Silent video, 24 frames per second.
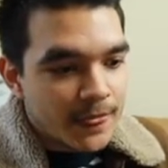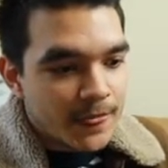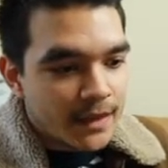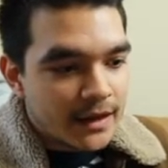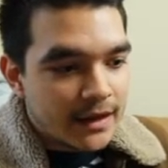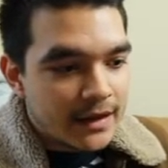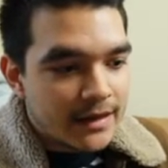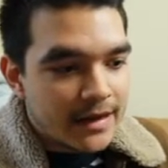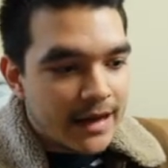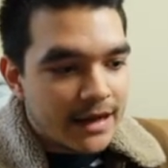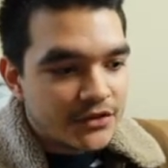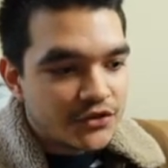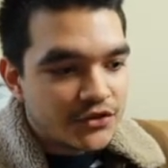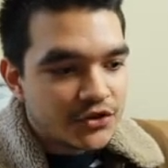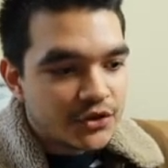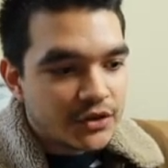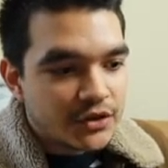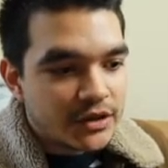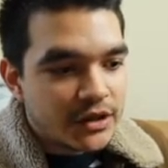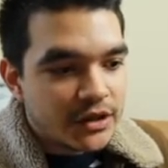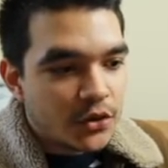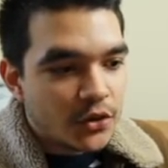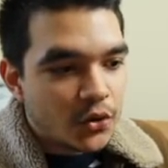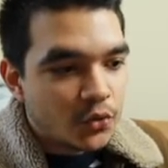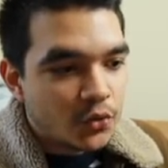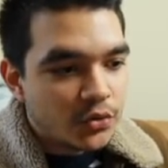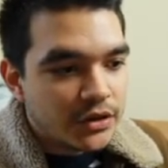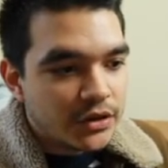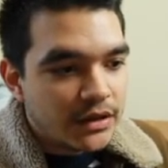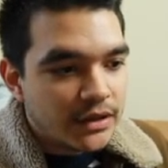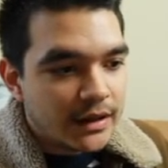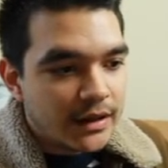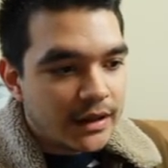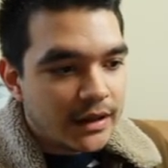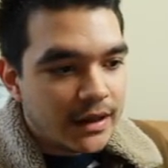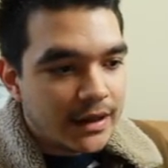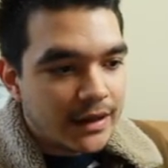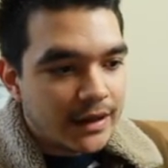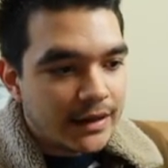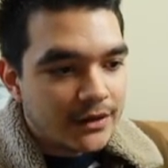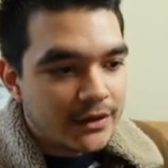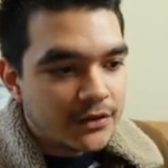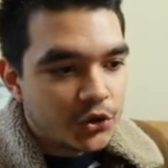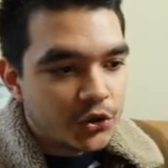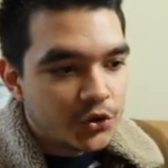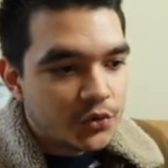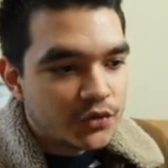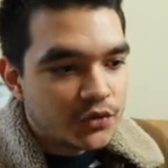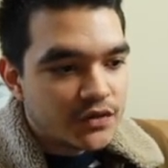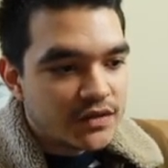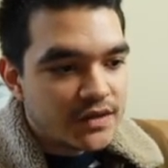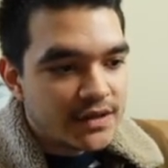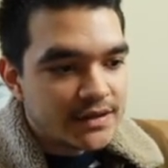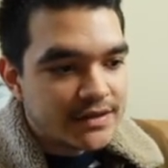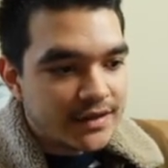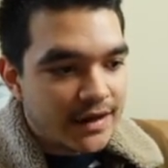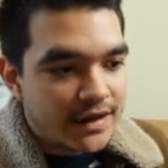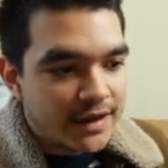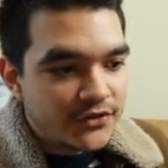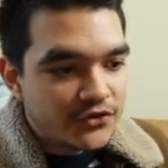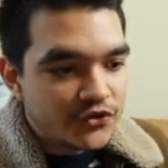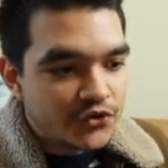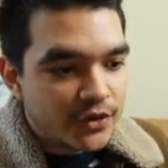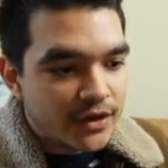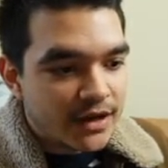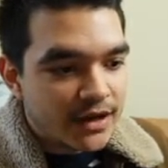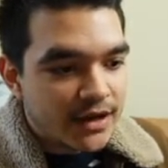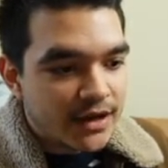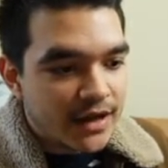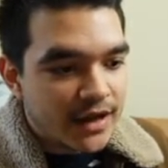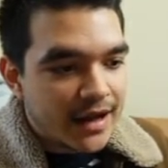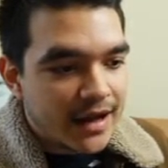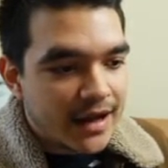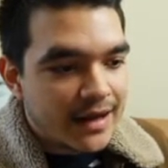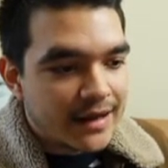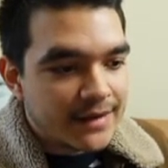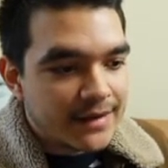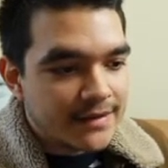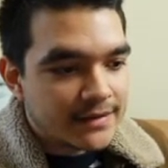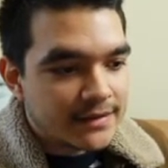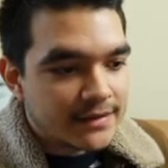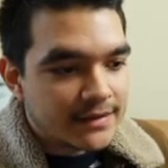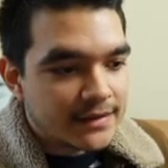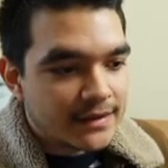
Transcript: It actually only includes this entry as